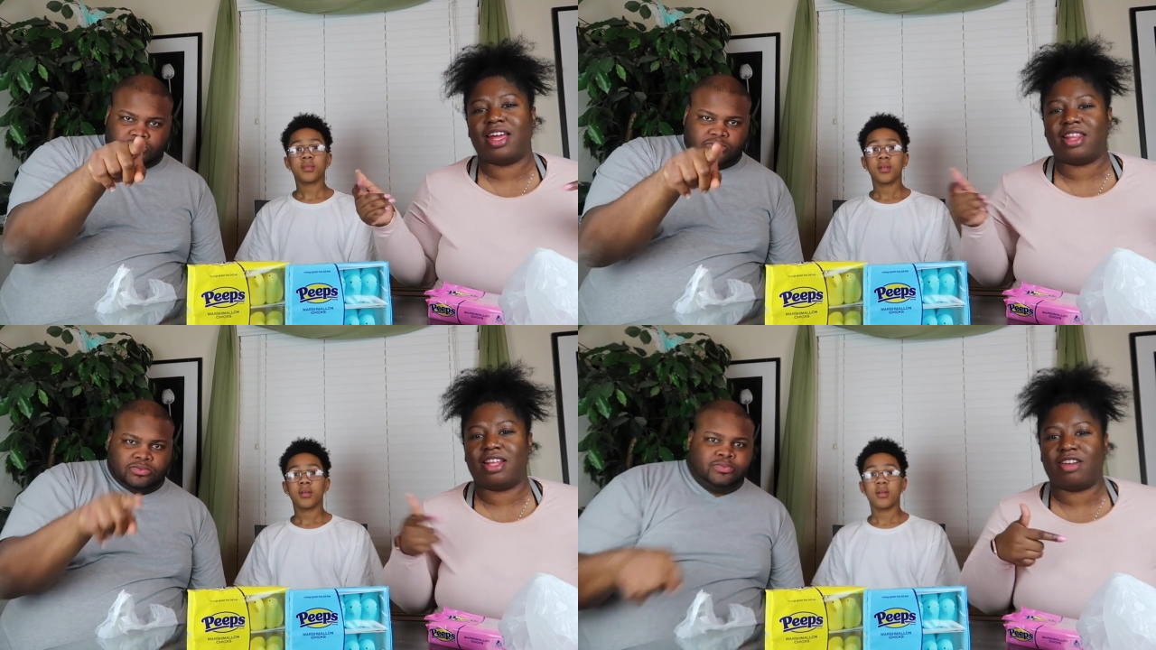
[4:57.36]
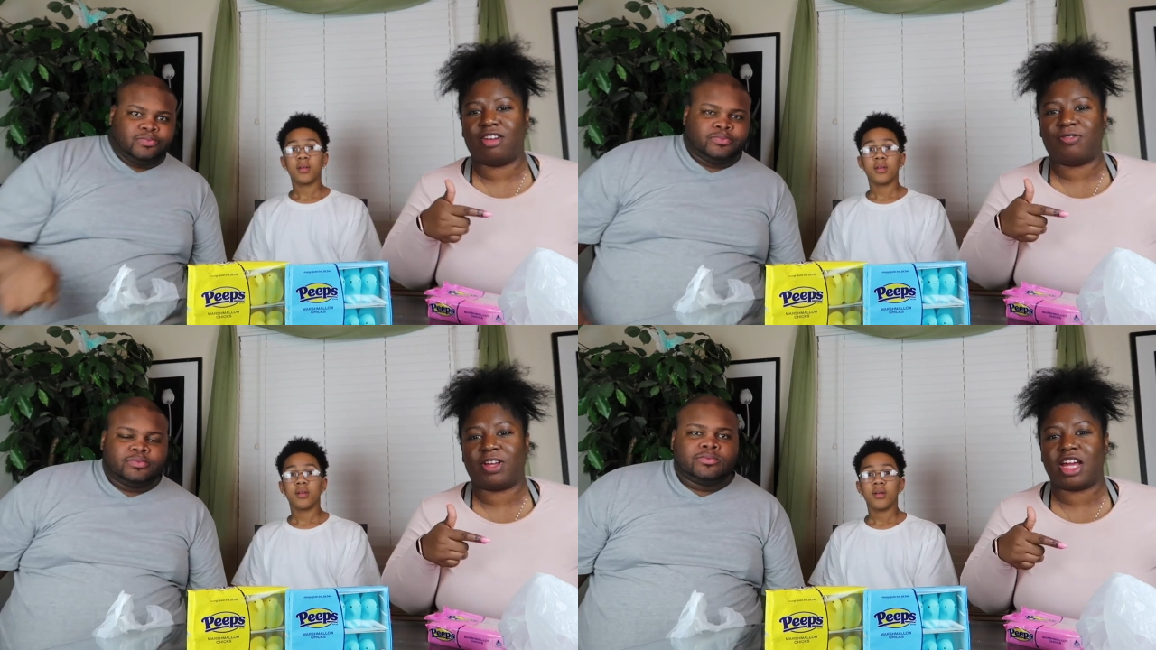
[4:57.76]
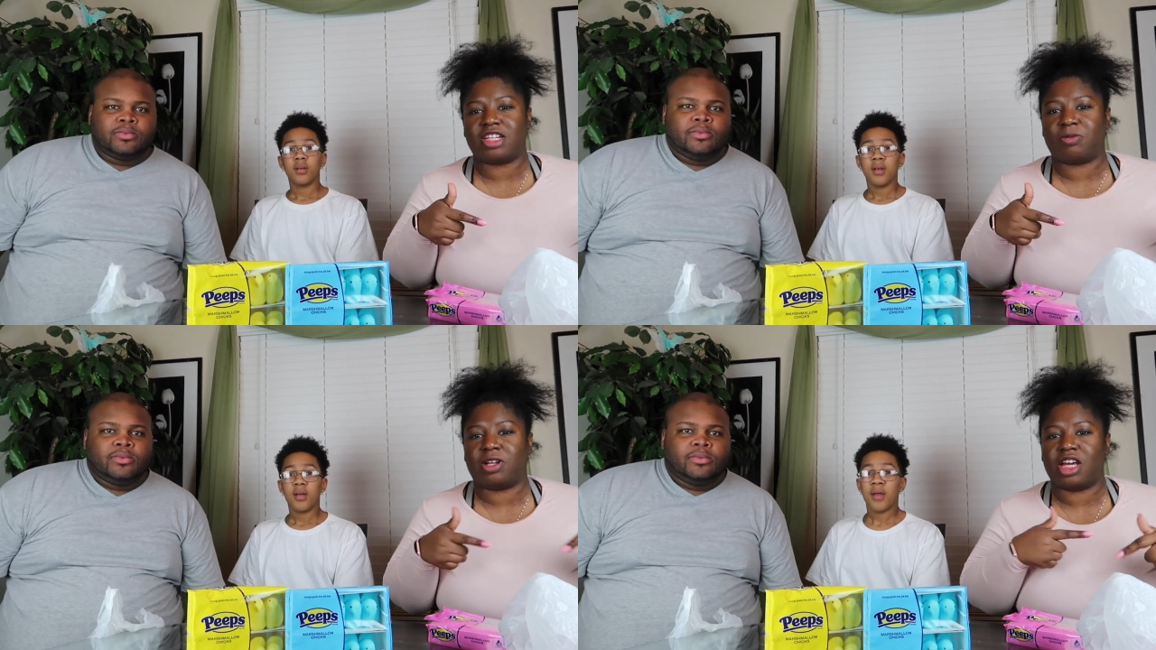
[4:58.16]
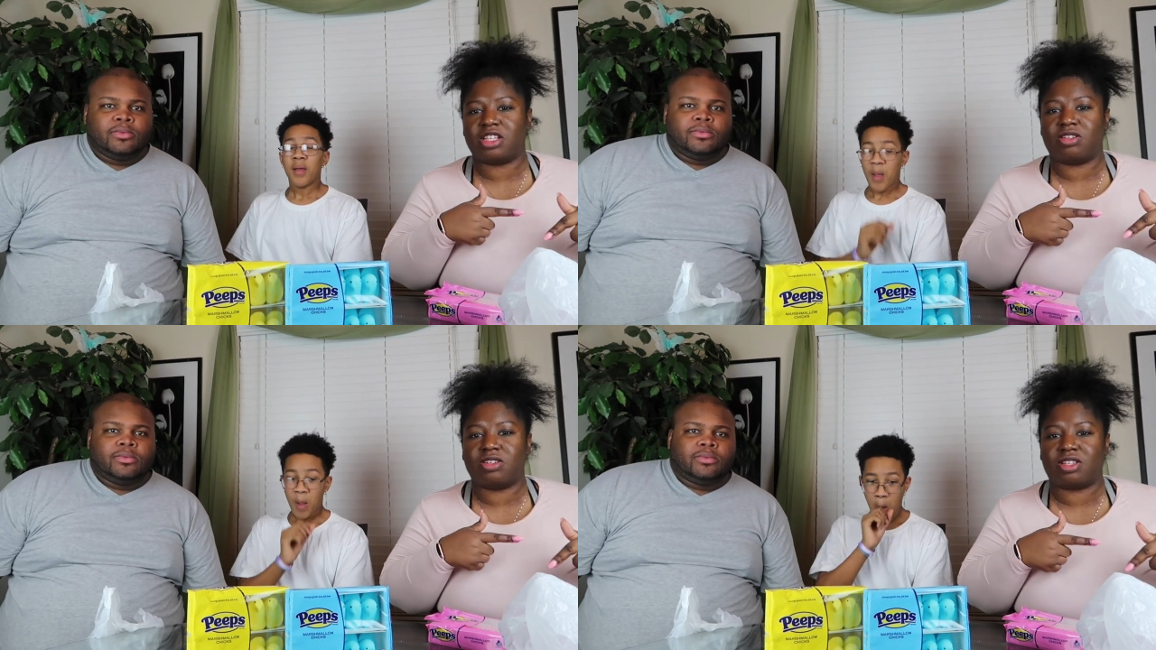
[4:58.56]
Speaker 1: and the notification bell
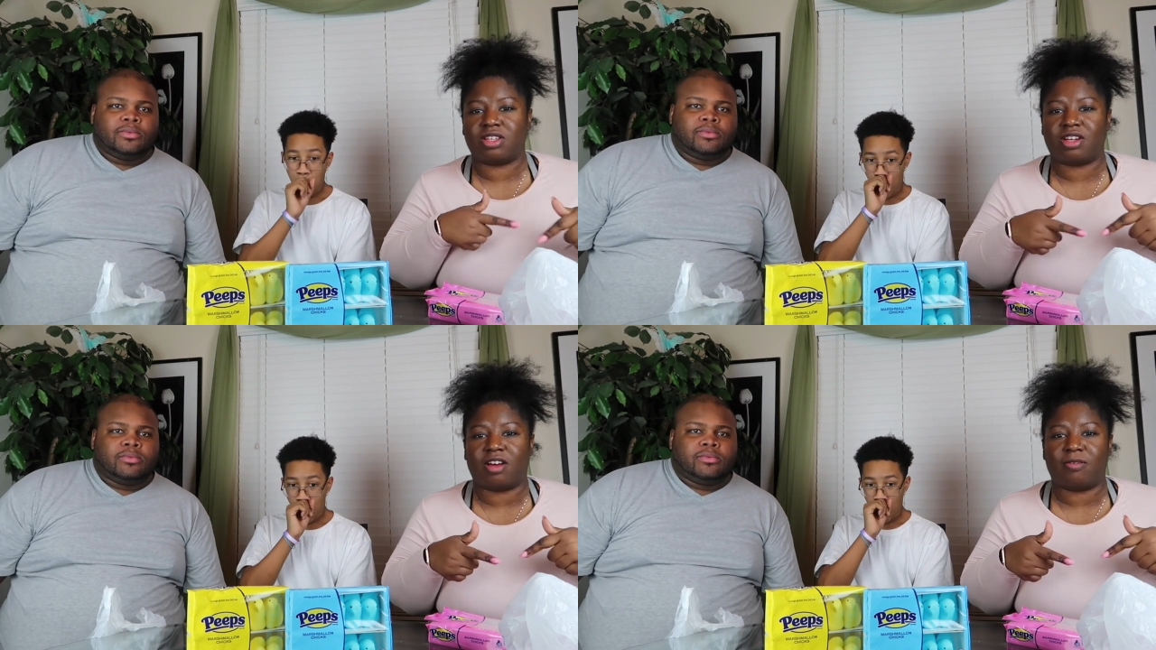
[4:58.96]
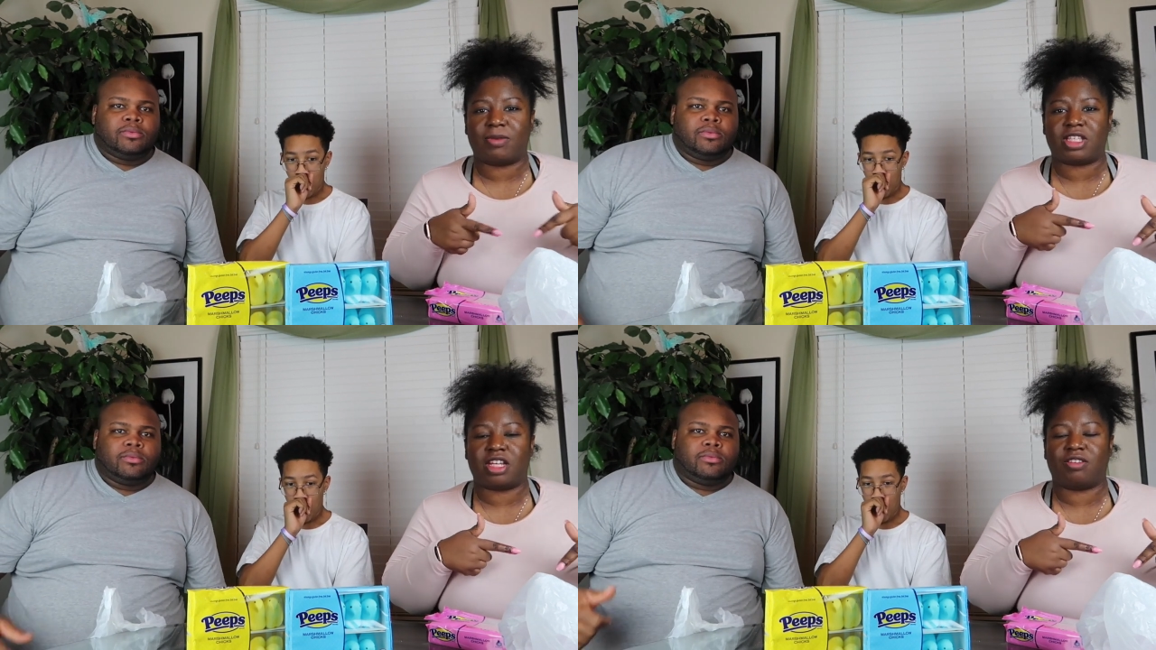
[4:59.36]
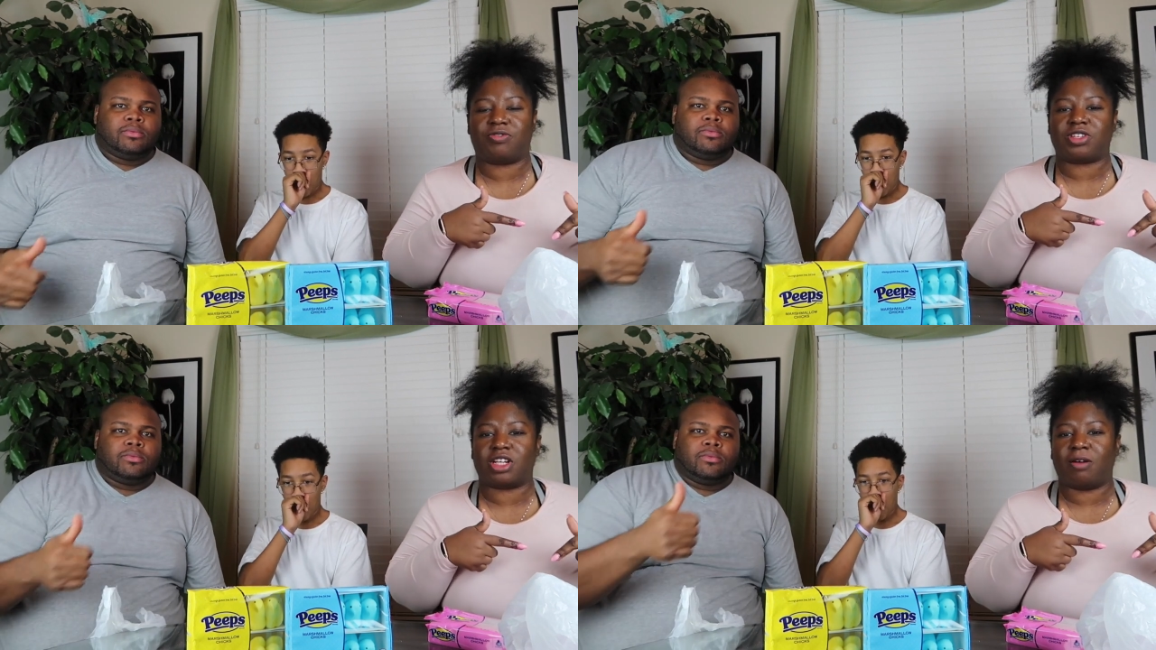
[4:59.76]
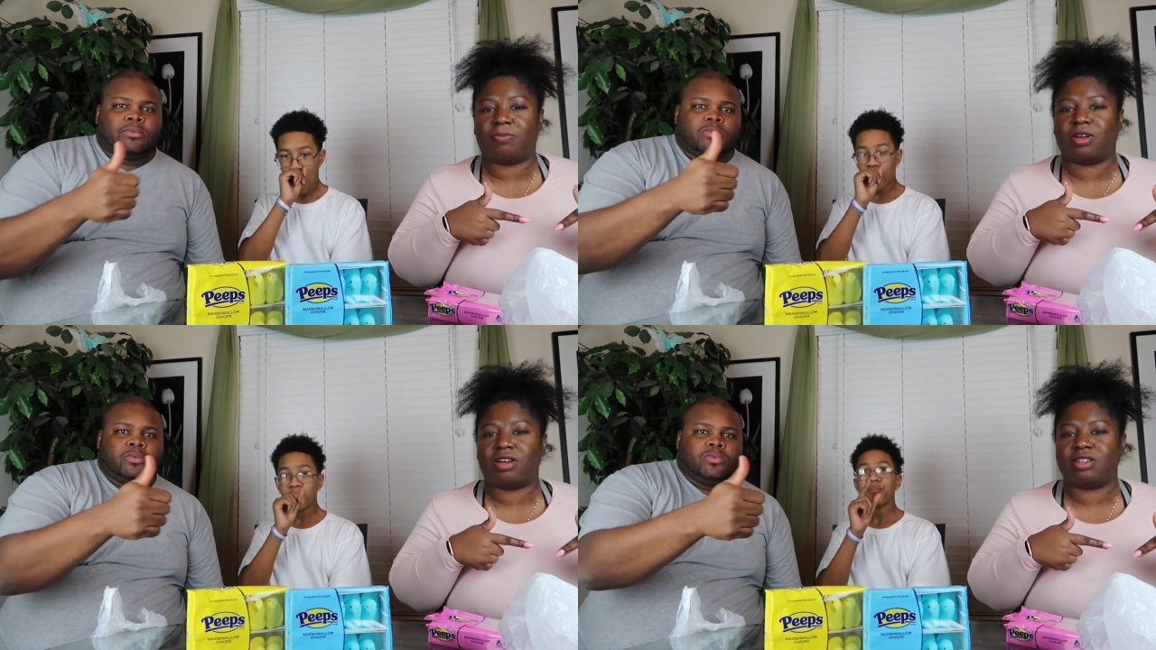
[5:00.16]
next to it so you don't miss any future
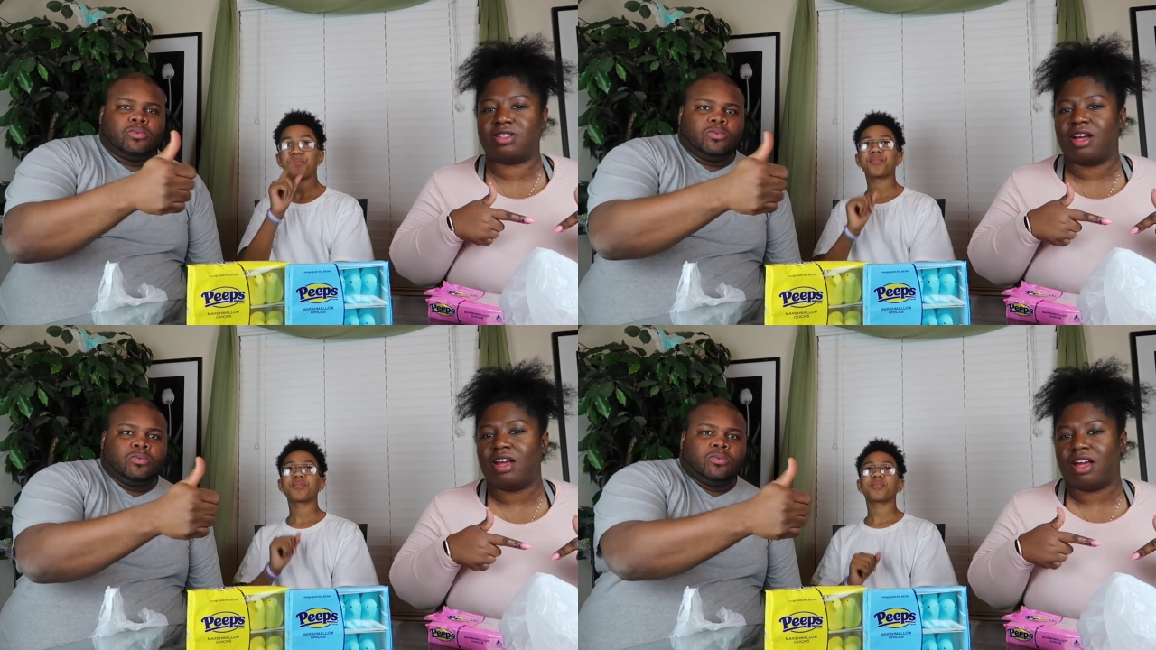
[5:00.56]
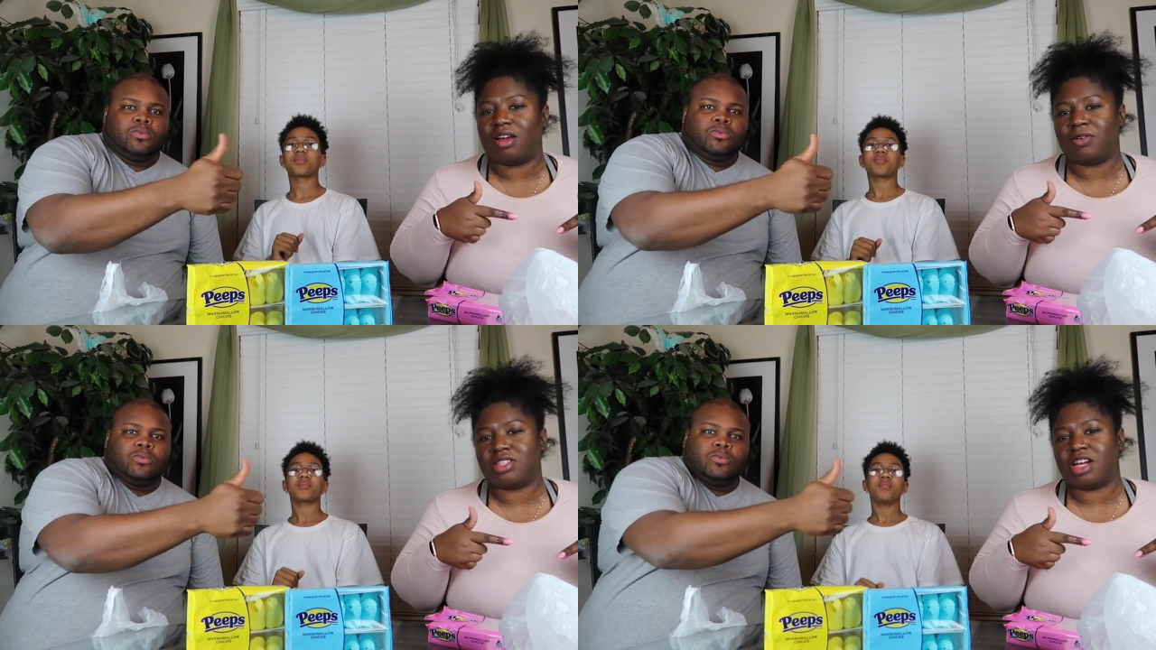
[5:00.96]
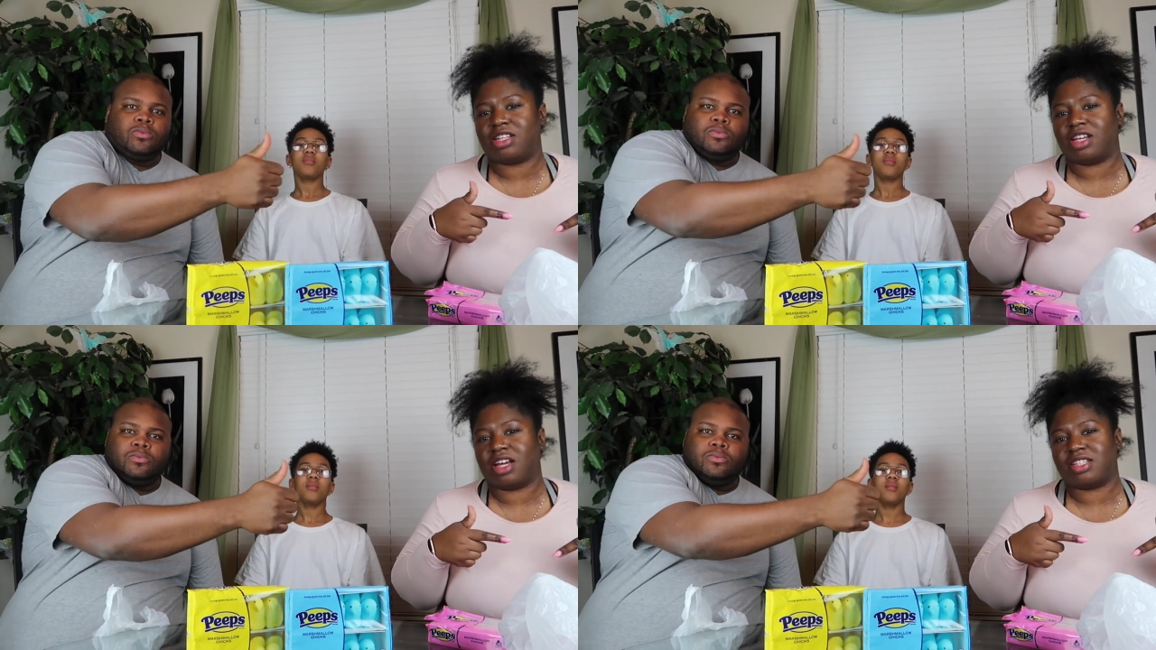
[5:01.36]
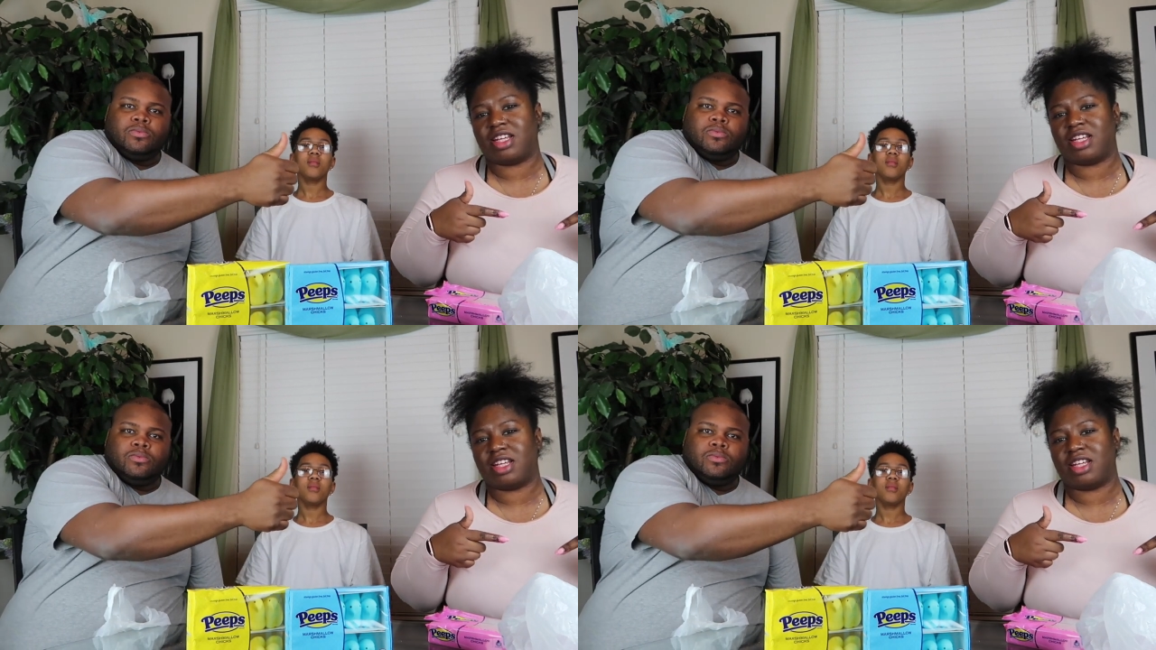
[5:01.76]
uploads. And we'll talk to you guys